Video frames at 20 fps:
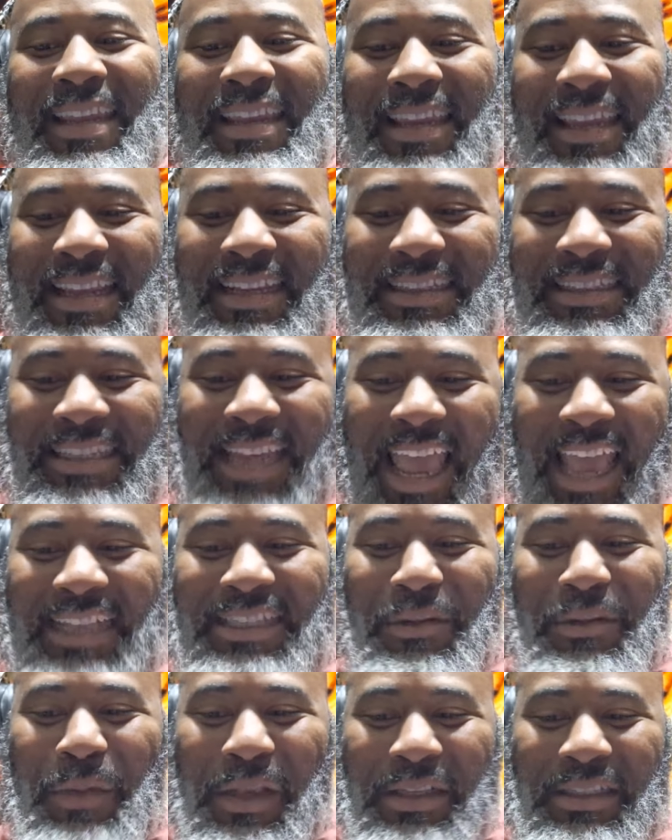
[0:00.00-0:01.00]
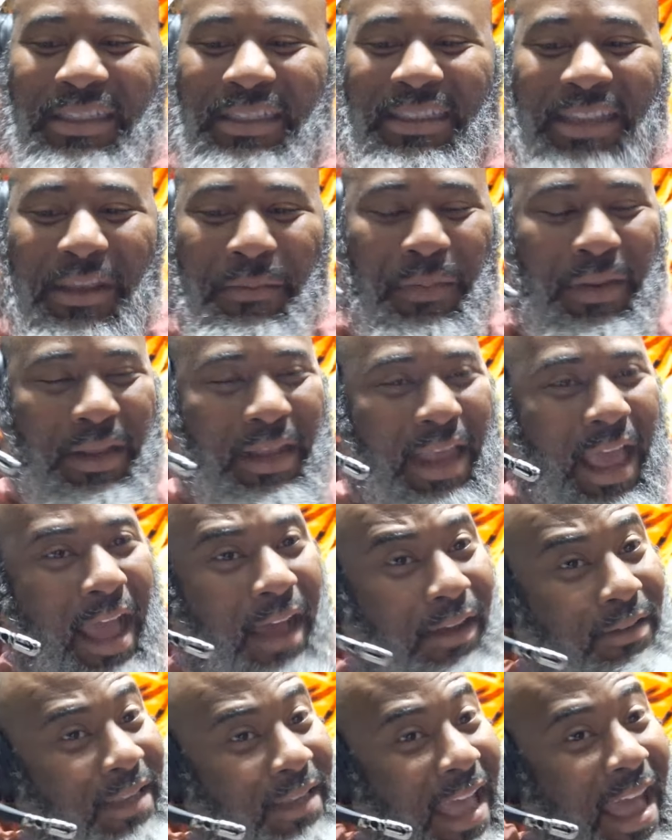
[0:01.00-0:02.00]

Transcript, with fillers: then Jackson, Mississippi in the house.